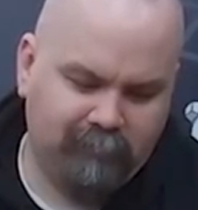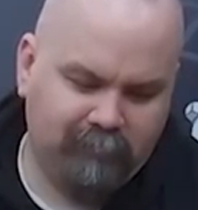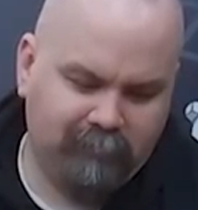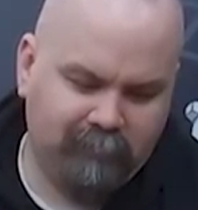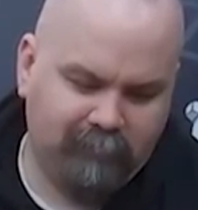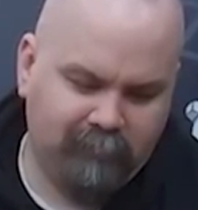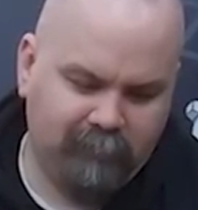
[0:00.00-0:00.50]

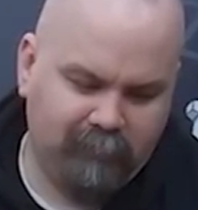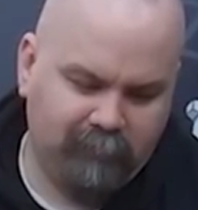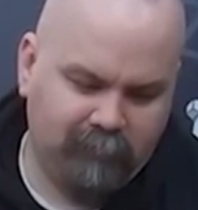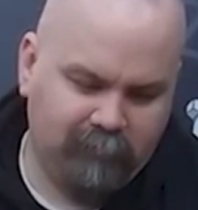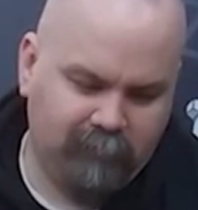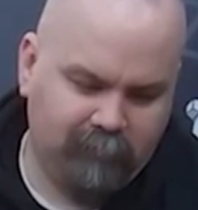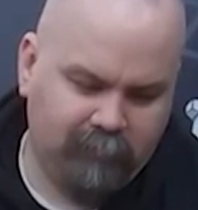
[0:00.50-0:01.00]

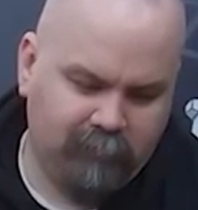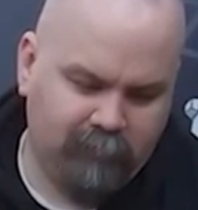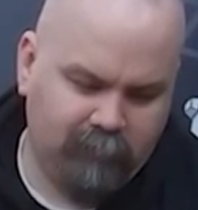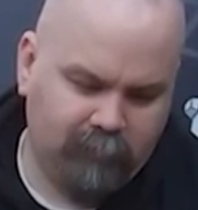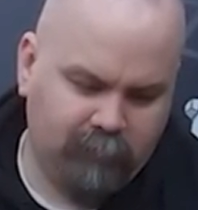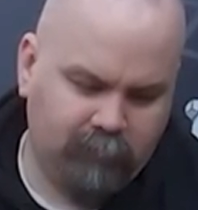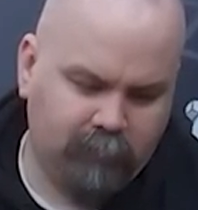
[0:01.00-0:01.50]

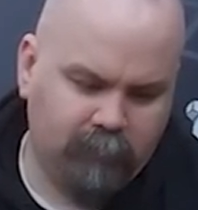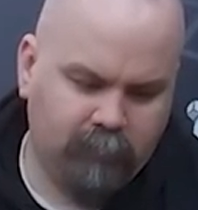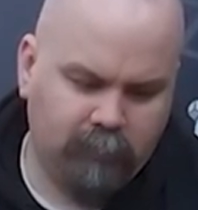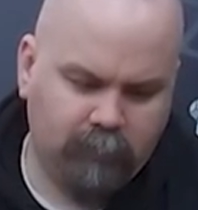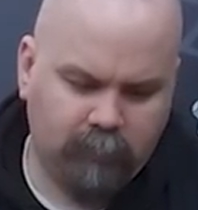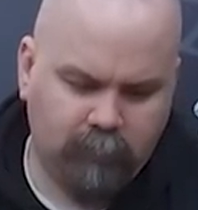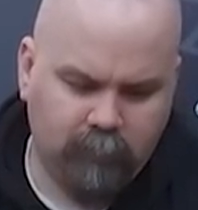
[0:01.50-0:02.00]

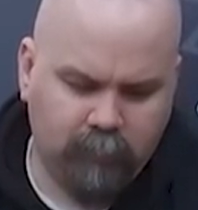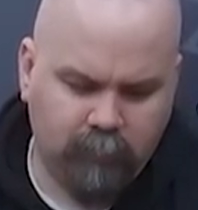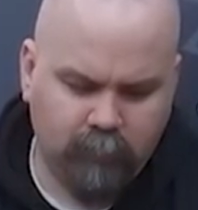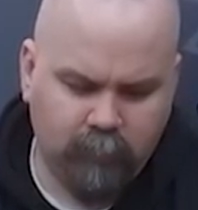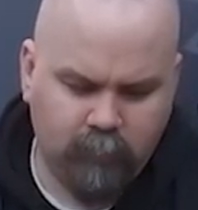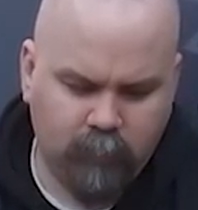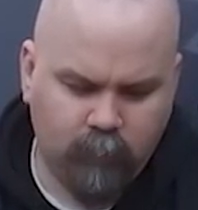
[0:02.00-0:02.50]

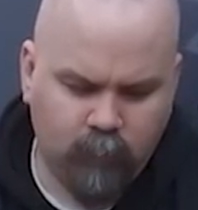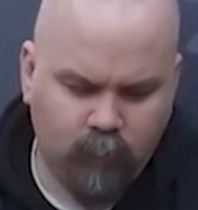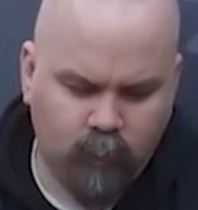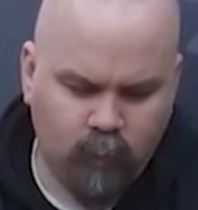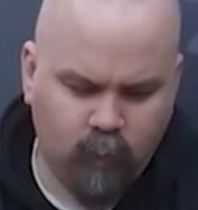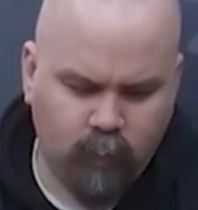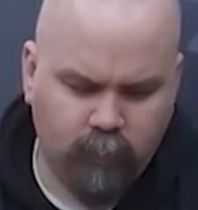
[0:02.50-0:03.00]

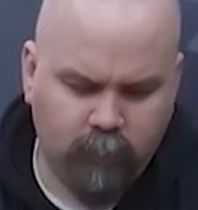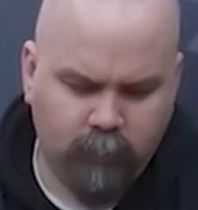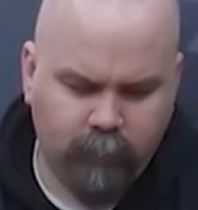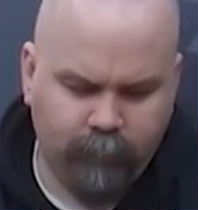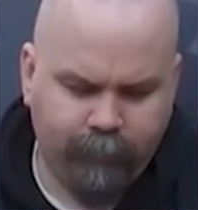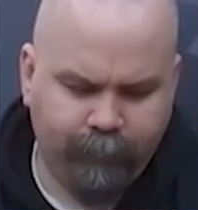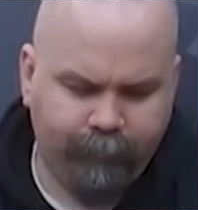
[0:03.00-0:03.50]

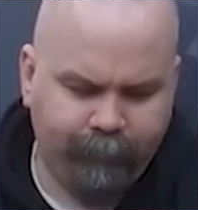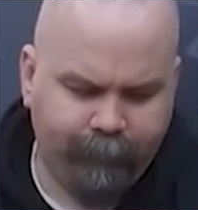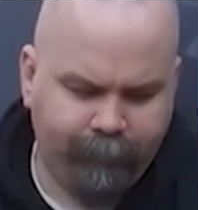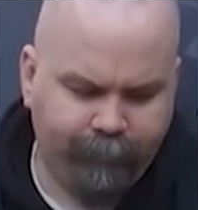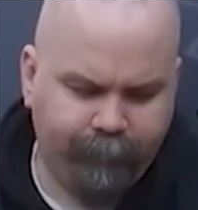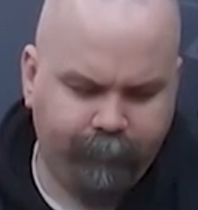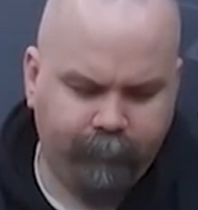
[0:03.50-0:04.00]

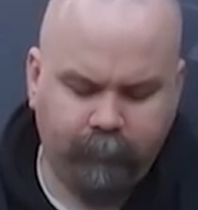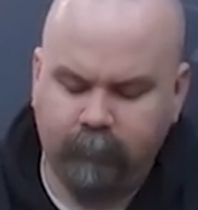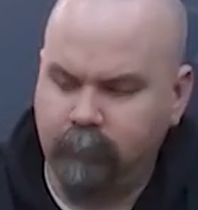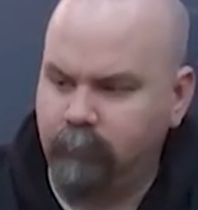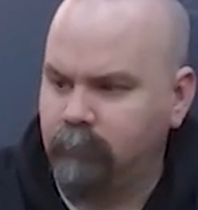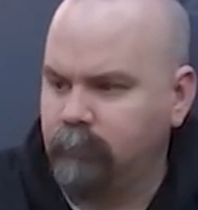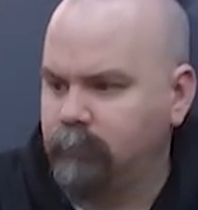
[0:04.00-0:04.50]

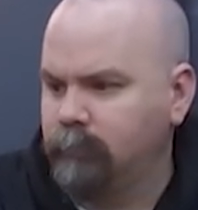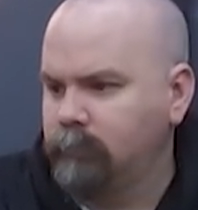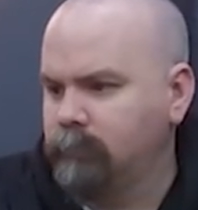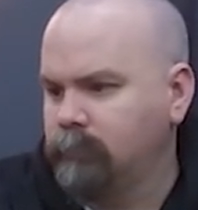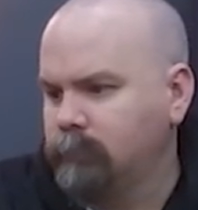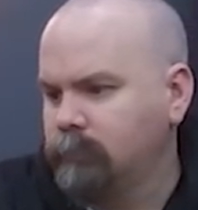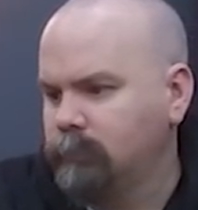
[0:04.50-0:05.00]

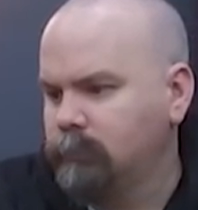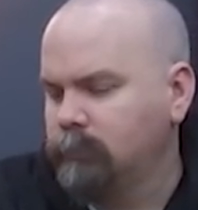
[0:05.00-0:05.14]
[no speech]